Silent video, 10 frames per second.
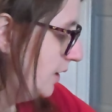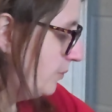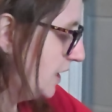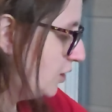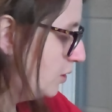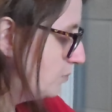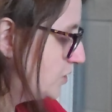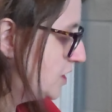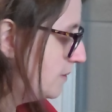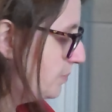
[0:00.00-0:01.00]
When it
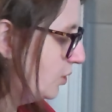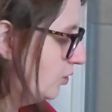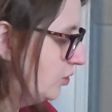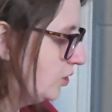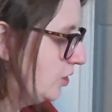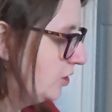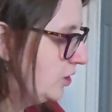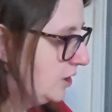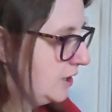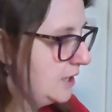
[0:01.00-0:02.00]
comes to the book,
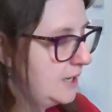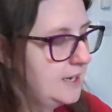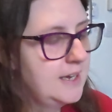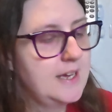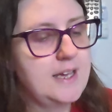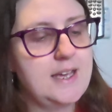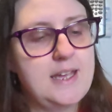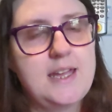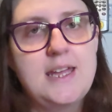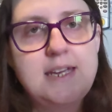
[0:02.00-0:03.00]

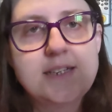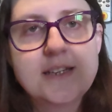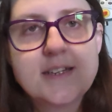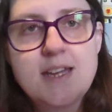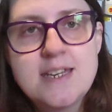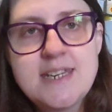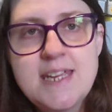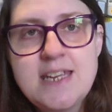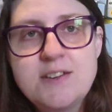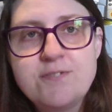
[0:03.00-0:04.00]
it
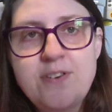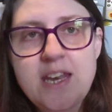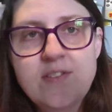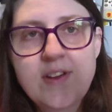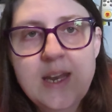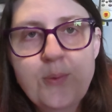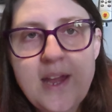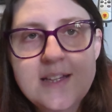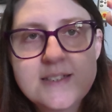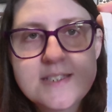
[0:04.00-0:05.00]
adhered very, very
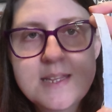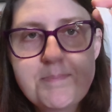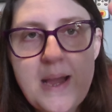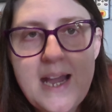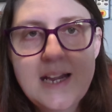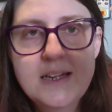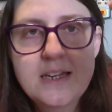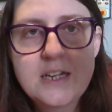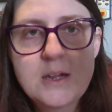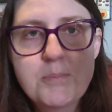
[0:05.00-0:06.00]
well to the back,
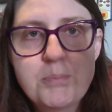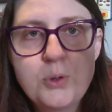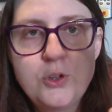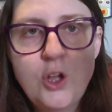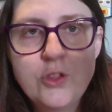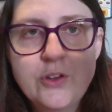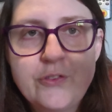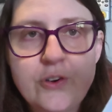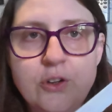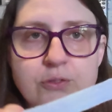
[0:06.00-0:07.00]
but not the
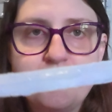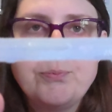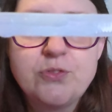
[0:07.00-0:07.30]
front.